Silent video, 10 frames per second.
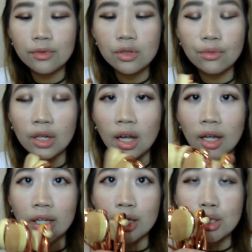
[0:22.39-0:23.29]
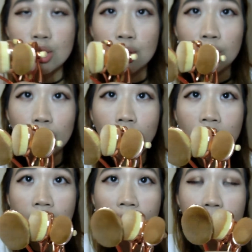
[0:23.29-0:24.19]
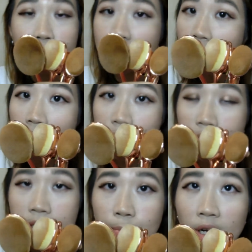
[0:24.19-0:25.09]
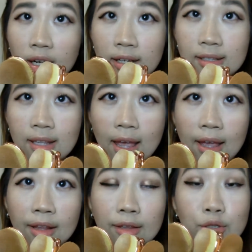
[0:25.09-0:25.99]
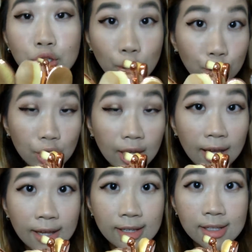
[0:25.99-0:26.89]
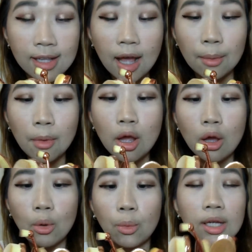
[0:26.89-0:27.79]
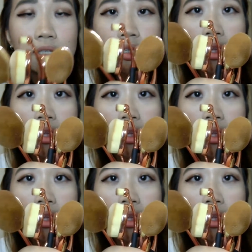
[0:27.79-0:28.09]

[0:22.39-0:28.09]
regarding to try out these products and show you guys what